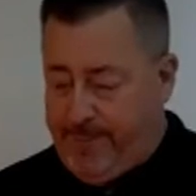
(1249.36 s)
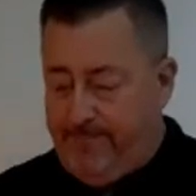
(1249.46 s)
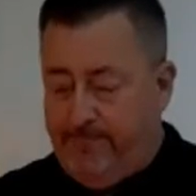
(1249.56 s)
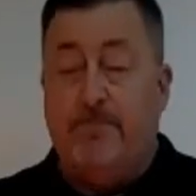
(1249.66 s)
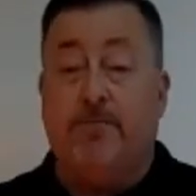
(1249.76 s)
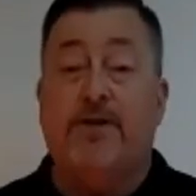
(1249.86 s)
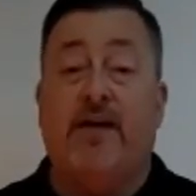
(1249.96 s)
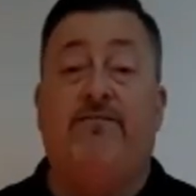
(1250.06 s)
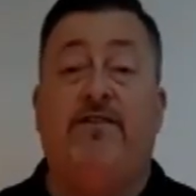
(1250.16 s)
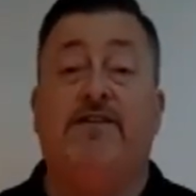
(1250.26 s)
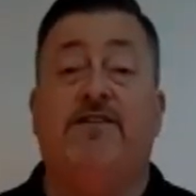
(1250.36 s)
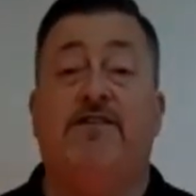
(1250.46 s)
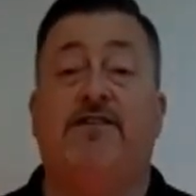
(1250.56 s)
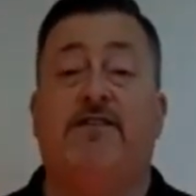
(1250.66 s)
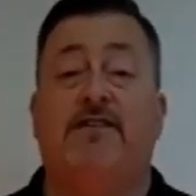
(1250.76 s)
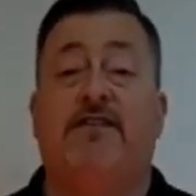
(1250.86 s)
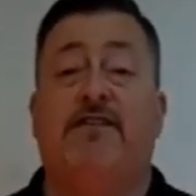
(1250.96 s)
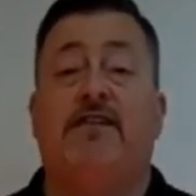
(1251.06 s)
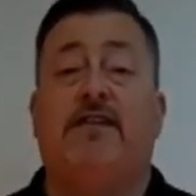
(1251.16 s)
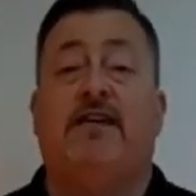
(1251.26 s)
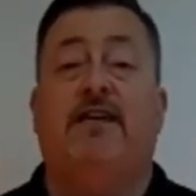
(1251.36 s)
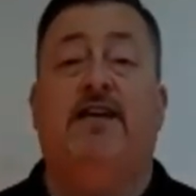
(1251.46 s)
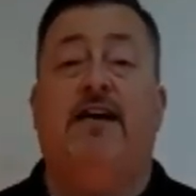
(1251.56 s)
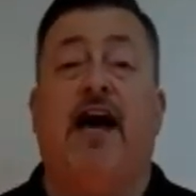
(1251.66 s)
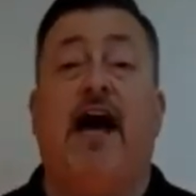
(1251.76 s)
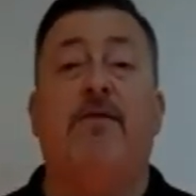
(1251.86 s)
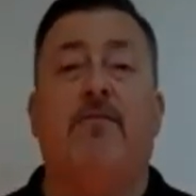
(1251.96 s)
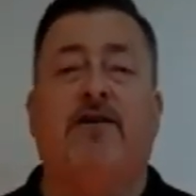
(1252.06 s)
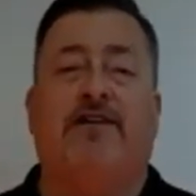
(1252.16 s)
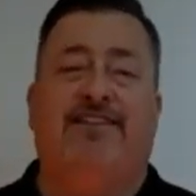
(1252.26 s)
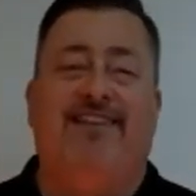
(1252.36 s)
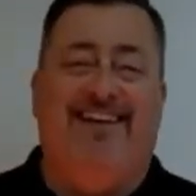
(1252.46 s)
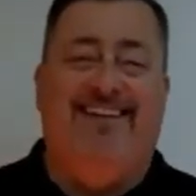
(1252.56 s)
vapor-tight fixtures on the market today.